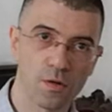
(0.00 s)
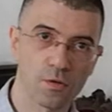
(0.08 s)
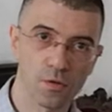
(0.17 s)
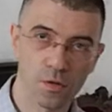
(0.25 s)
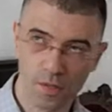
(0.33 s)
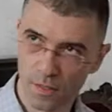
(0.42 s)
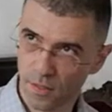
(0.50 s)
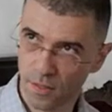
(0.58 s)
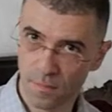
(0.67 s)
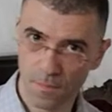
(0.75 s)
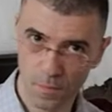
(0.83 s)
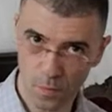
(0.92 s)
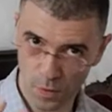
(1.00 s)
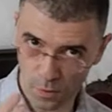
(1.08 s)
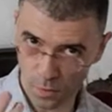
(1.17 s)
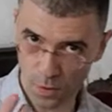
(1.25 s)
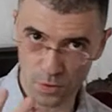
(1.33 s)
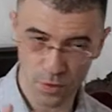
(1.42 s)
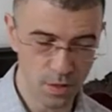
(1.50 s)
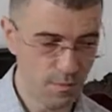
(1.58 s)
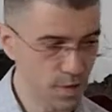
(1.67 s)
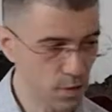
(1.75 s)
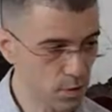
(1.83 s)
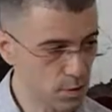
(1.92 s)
do when you watch the video on the